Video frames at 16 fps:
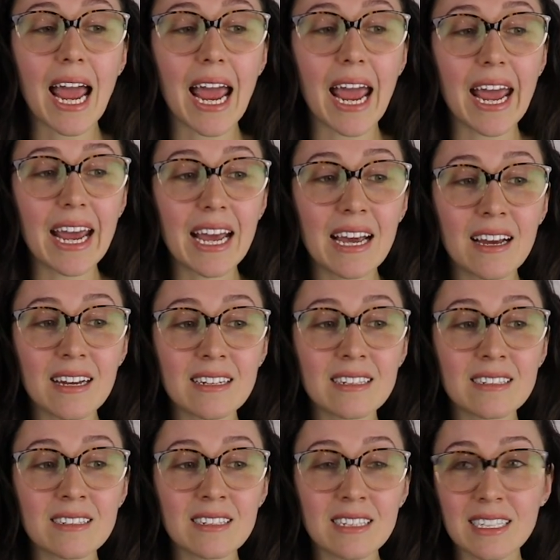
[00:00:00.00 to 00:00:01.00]

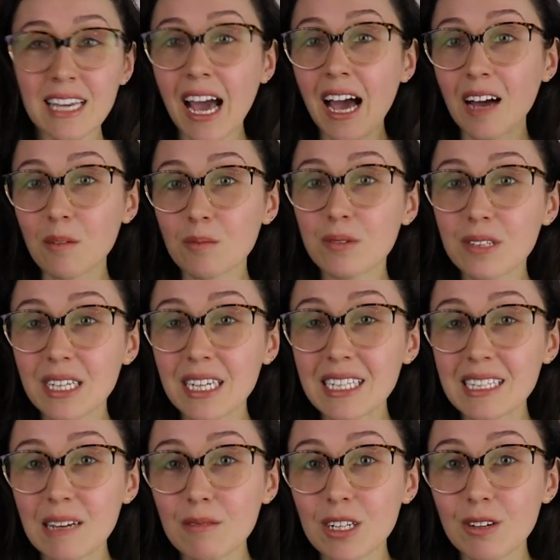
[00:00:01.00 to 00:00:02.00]
And yeah,
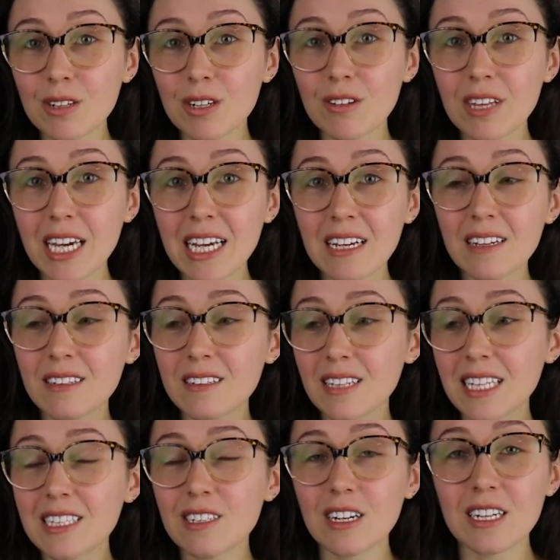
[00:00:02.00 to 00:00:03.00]
please let me know what you think.
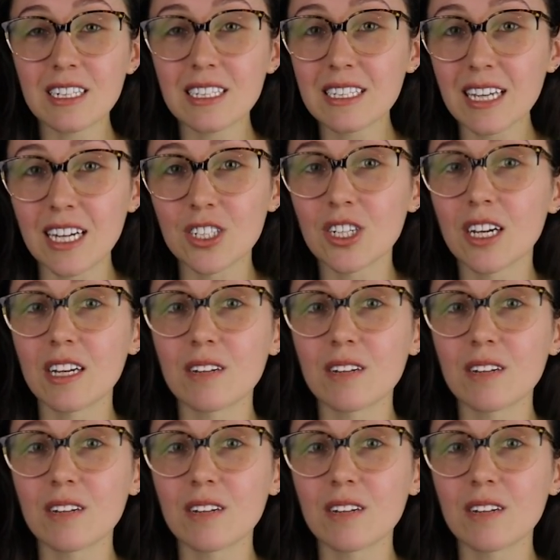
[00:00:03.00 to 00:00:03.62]
Let's start a discussion.